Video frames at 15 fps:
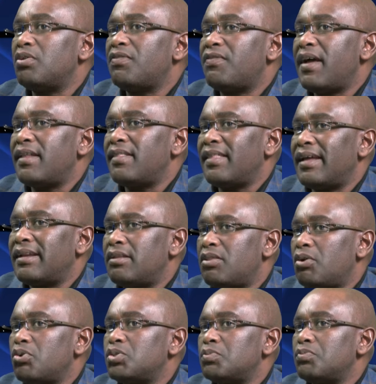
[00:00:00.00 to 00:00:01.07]
find that
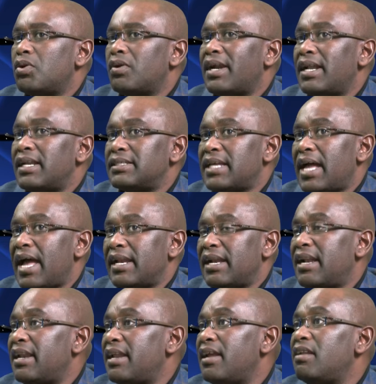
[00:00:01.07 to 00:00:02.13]
those morals are
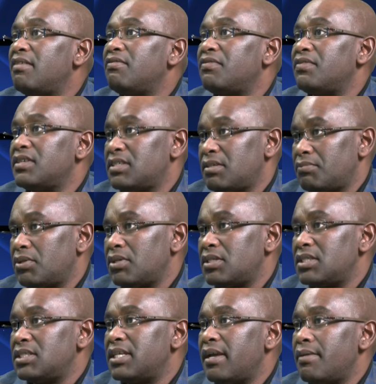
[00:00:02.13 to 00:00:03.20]
clearly visible
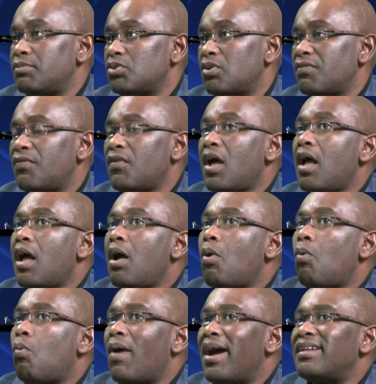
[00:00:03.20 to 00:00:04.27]
in terms of
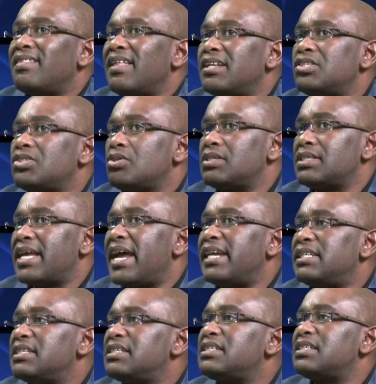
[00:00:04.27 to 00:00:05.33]
what that
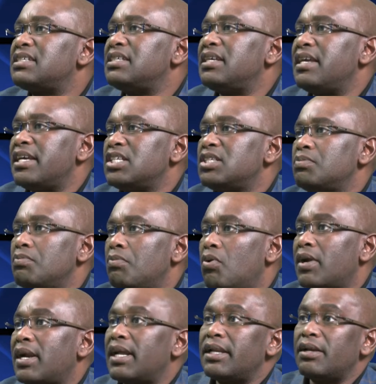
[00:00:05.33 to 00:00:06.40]
society see as
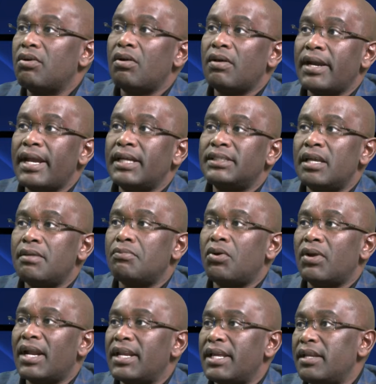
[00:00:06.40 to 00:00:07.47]
morally correct and
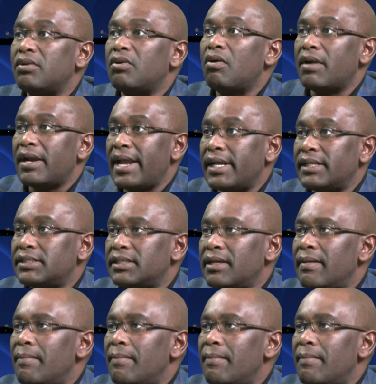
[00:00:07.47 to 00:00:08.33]
morally incorrect.